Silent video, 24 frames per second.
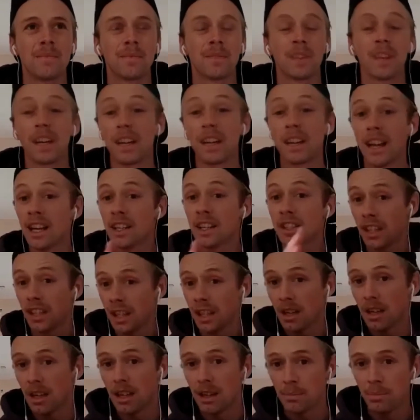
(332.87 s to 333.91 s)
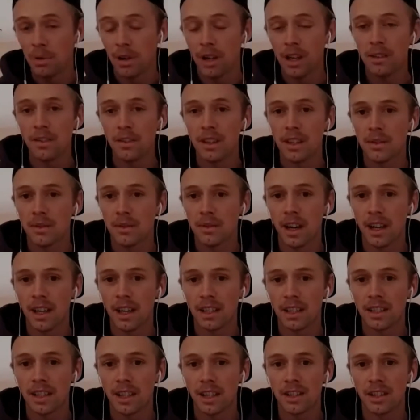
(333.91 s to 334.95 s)
and actually in a previous
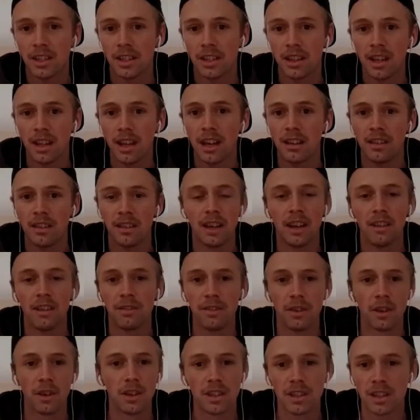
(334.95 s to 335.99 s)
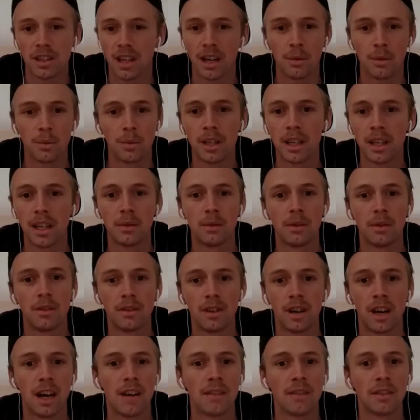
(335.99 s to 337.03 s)
writing session, that first line, "We need
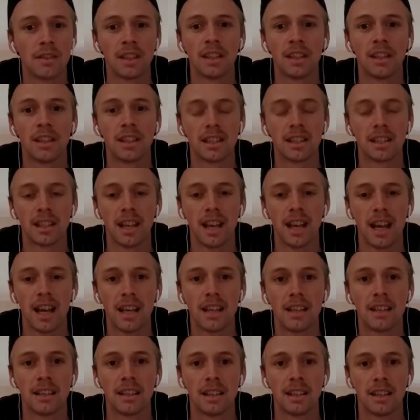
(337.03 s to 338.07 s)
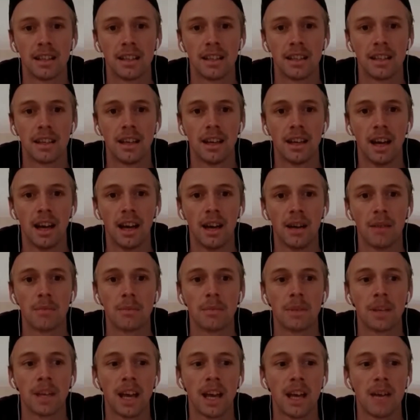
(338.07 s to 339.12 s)
revival in this land,"
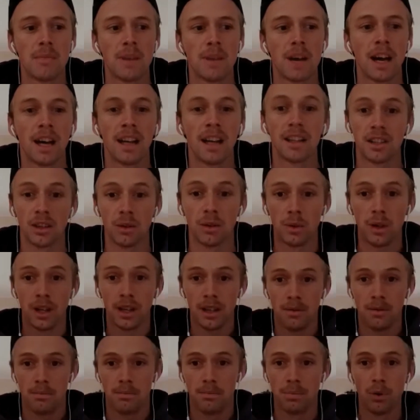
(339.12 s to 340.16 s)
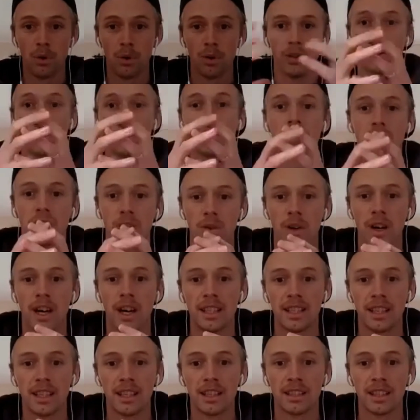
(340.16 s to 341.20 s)
came out. And so we brought those two
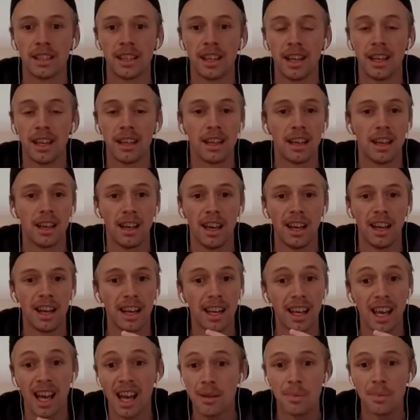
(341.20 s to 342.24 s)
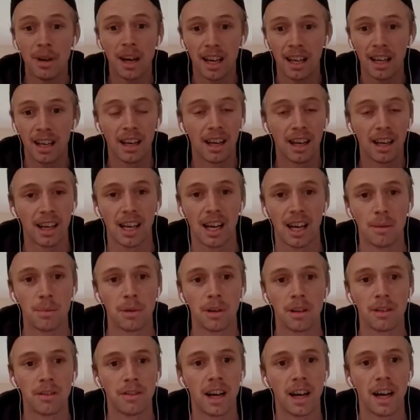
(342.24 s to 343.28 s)
ideas together, and it came out in like a
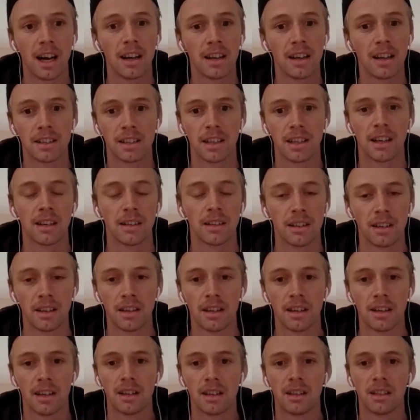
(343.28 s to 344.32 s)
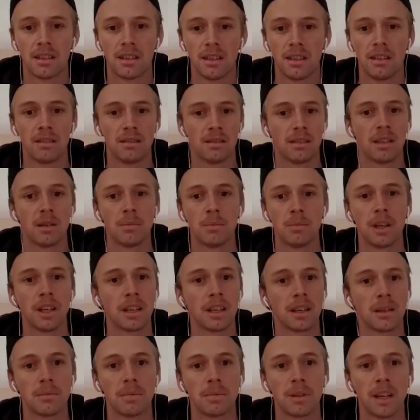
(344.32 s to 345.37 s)
couple of hours, like to be
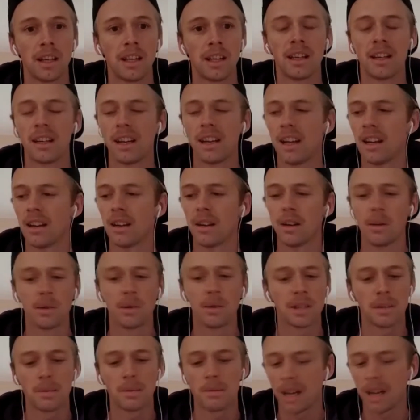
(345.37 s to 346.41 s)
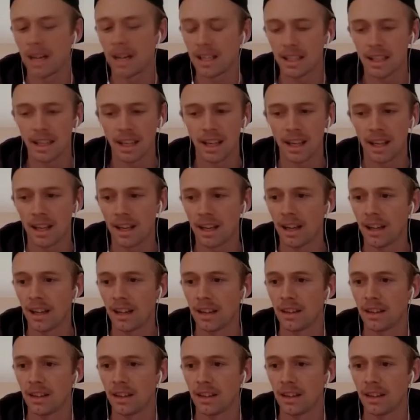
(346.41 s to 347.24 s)
completed. And it was amazing, like